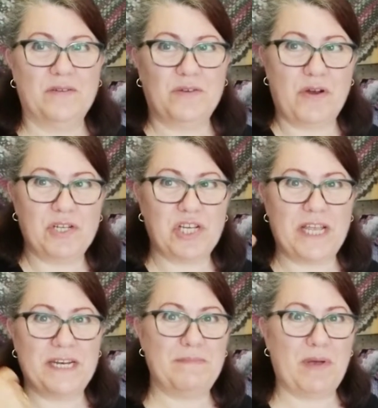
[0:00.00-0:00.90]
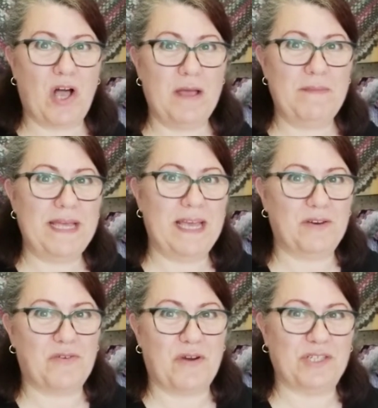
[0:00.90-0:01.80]
Crochet knit behind me
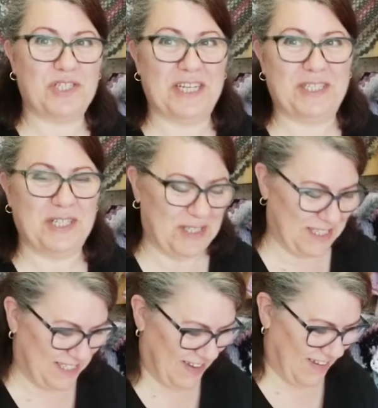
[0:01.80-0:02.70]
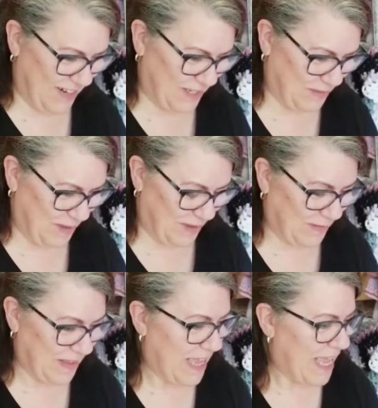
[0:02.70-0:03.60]
and crochet to the side as
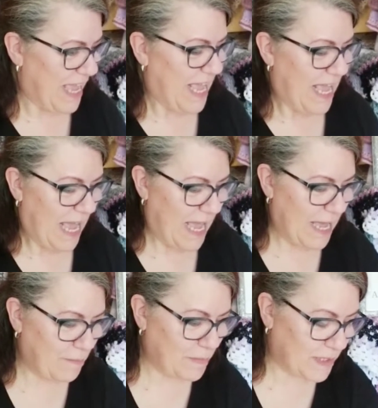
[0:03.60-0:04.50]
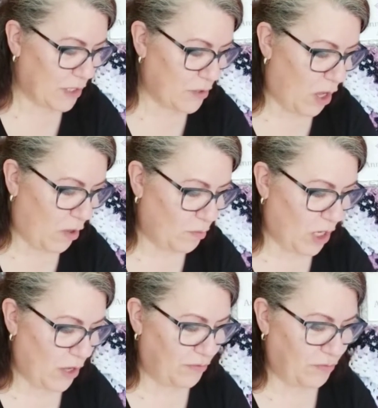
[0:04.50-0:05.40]
well. So I'll
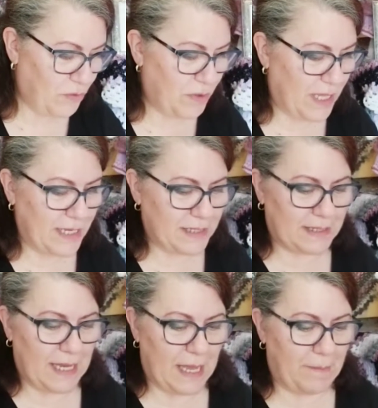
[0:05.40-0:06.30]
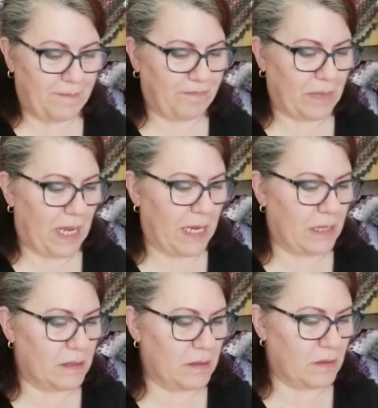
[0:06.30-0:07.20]
go through these
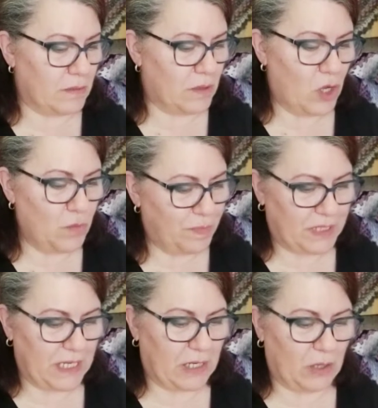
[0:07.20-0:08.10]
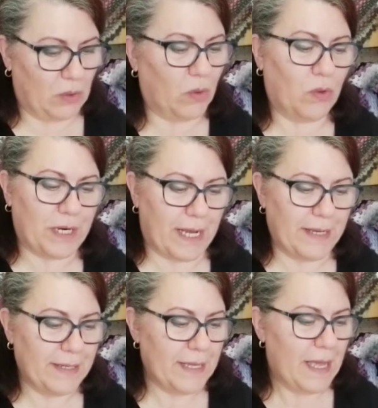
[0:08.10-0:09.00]
in no particular
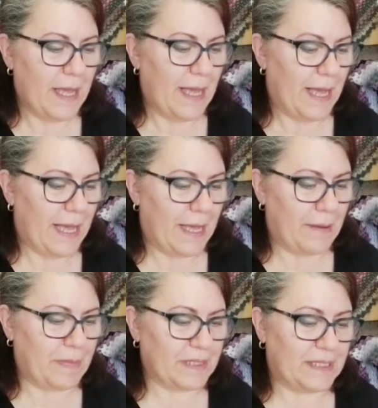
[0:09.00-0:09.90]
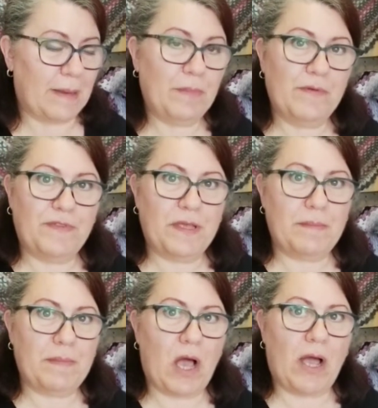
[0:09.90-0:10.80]
order. Some of
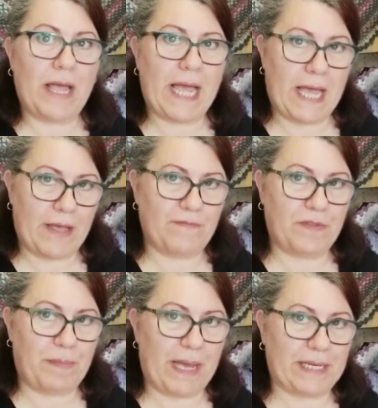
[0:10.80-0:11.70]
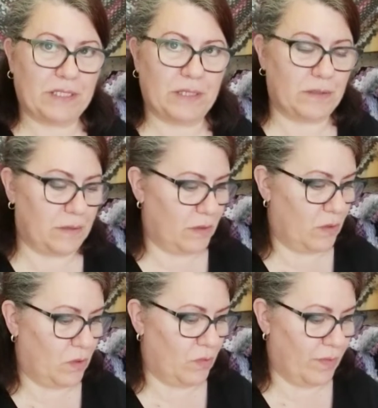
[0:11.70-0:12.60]
them I have the pattern
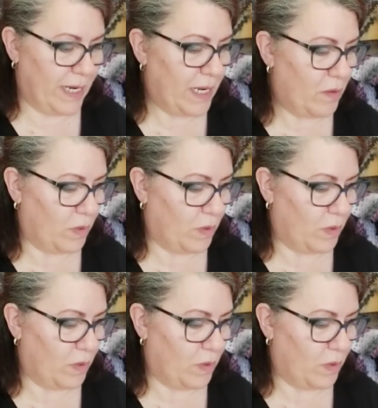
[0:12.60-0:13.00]
already.